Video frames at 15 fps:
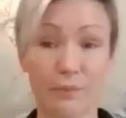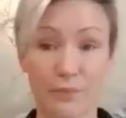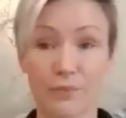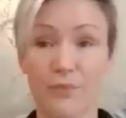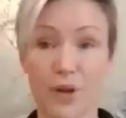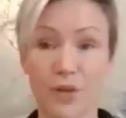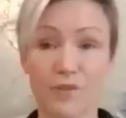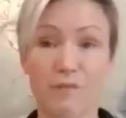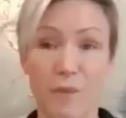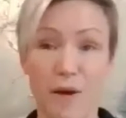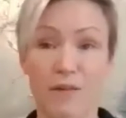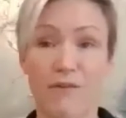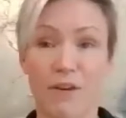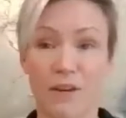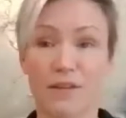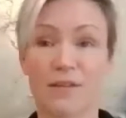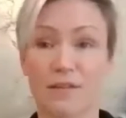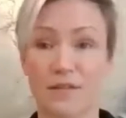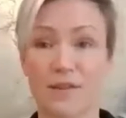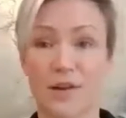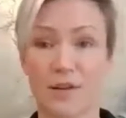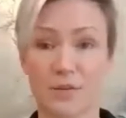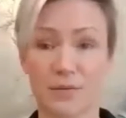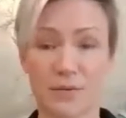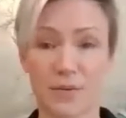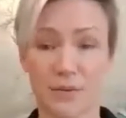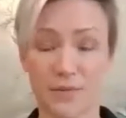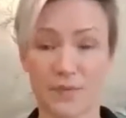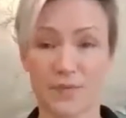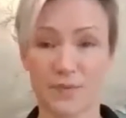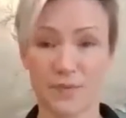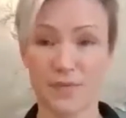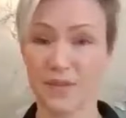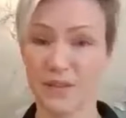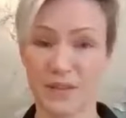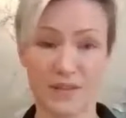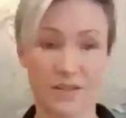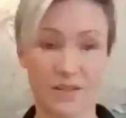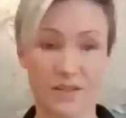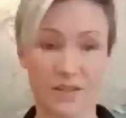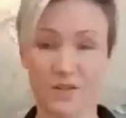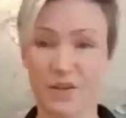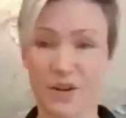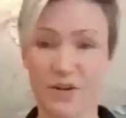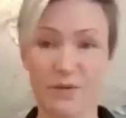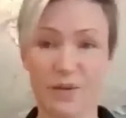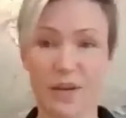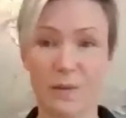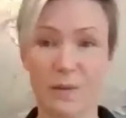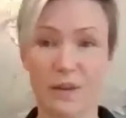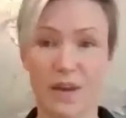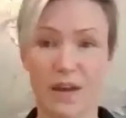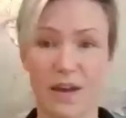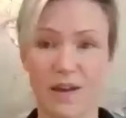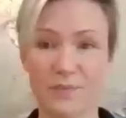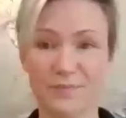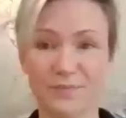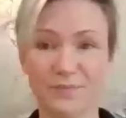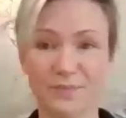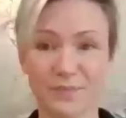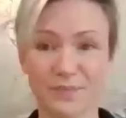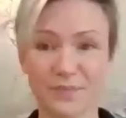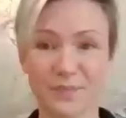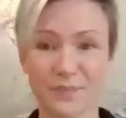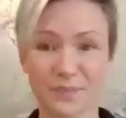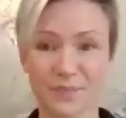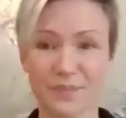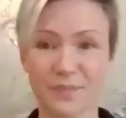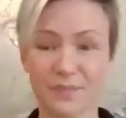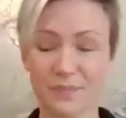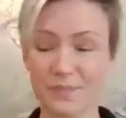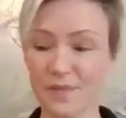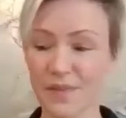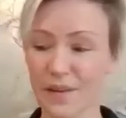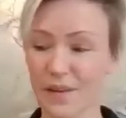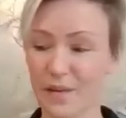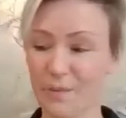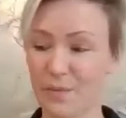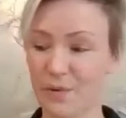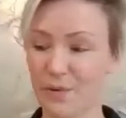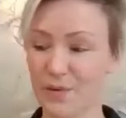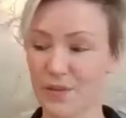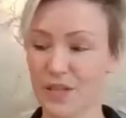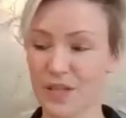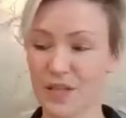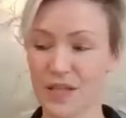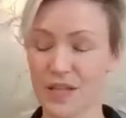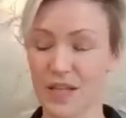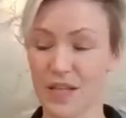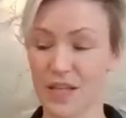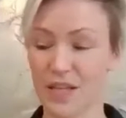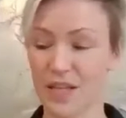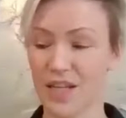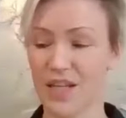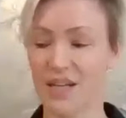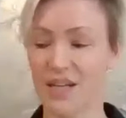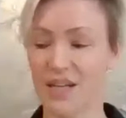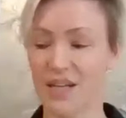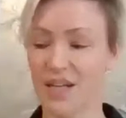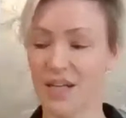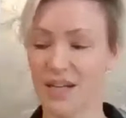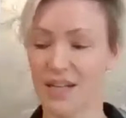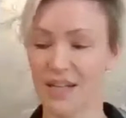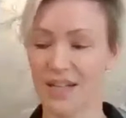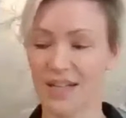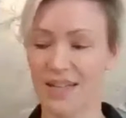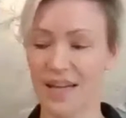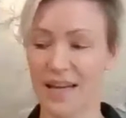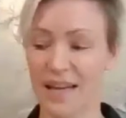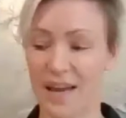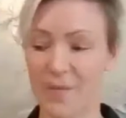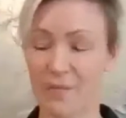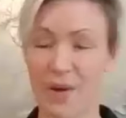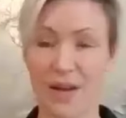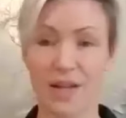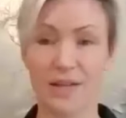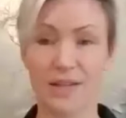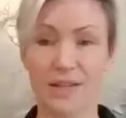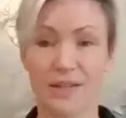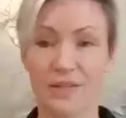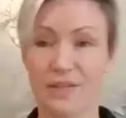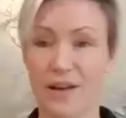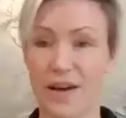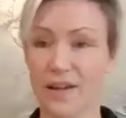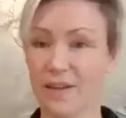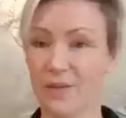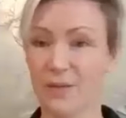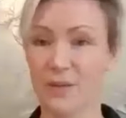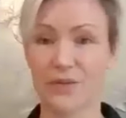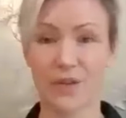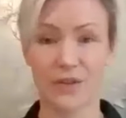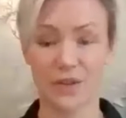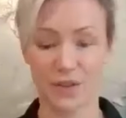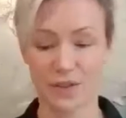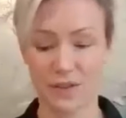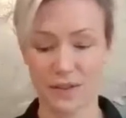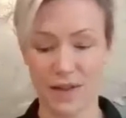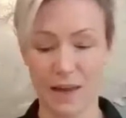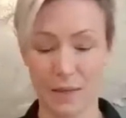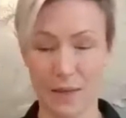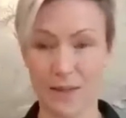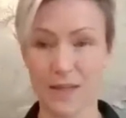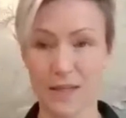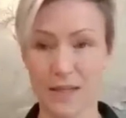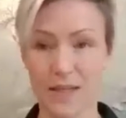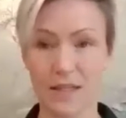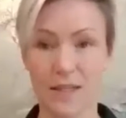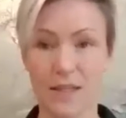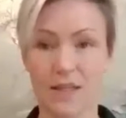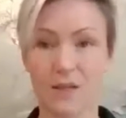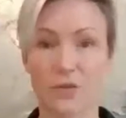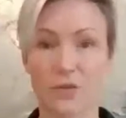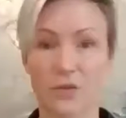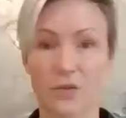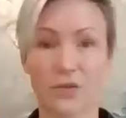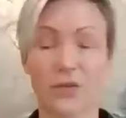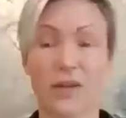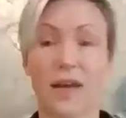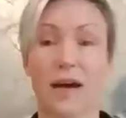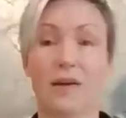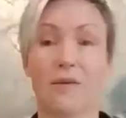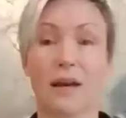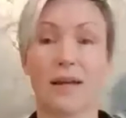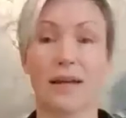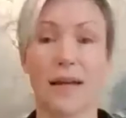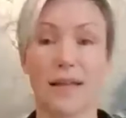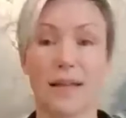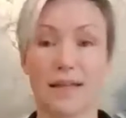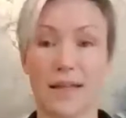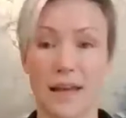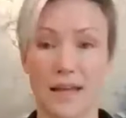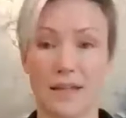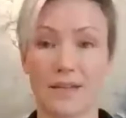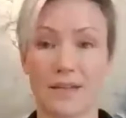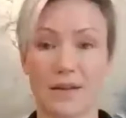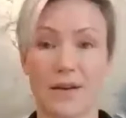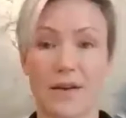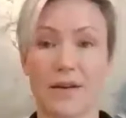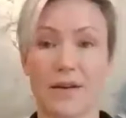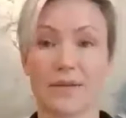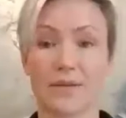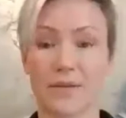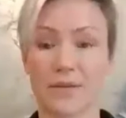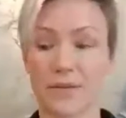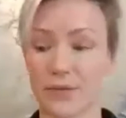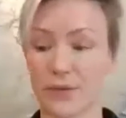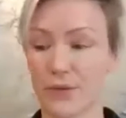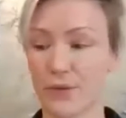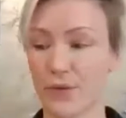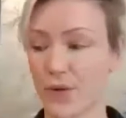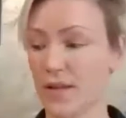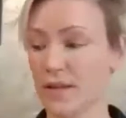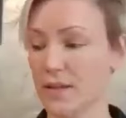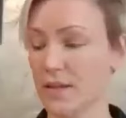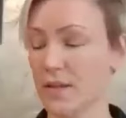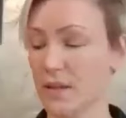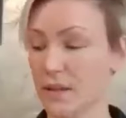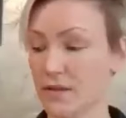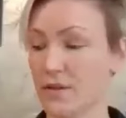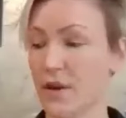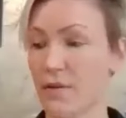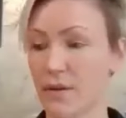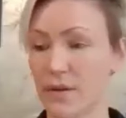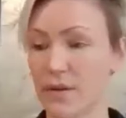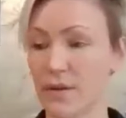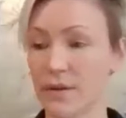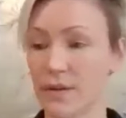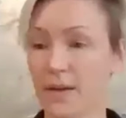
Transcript: Lots of benefits, so it's, keep it there. But again, breaking down fat, we've got to get this eating sorted out and get this exercise going.